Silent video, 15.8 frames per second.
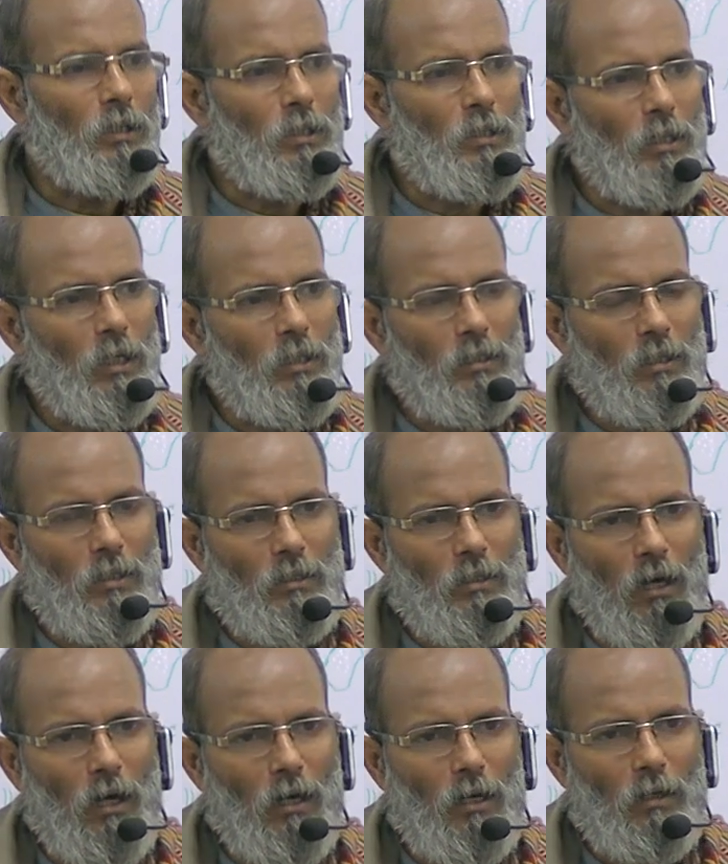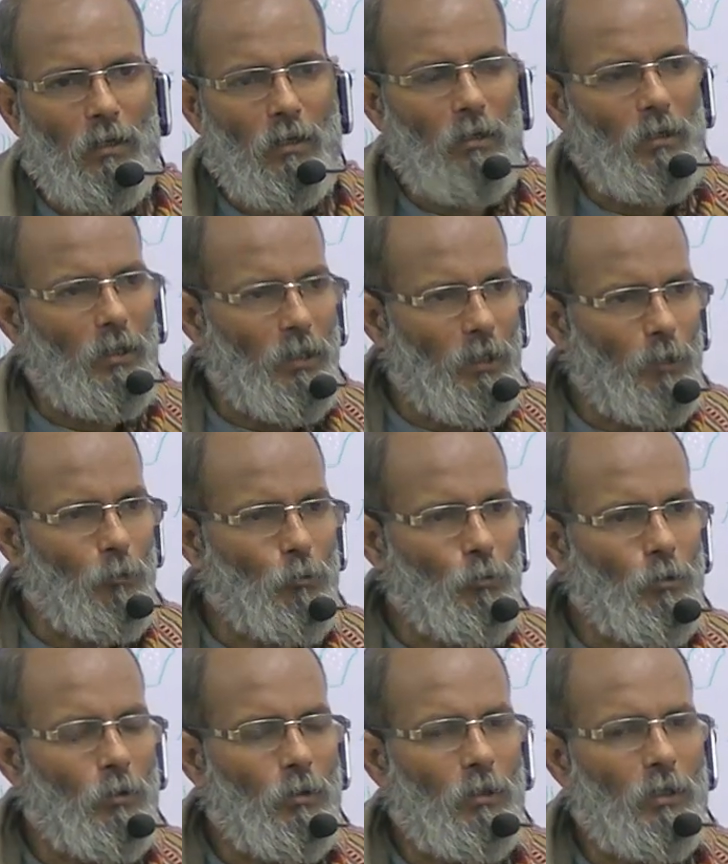distances are
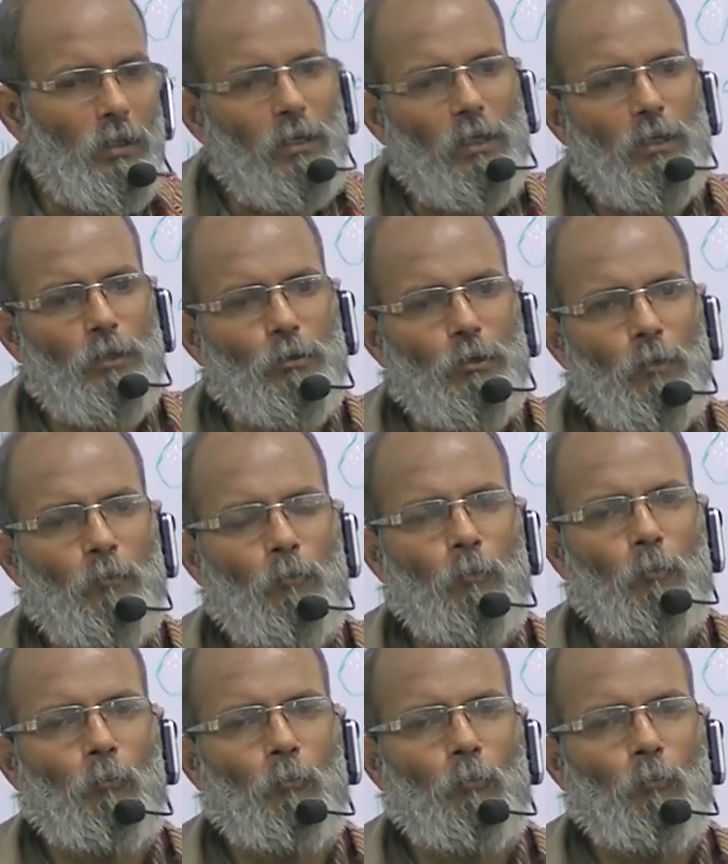reduced in case of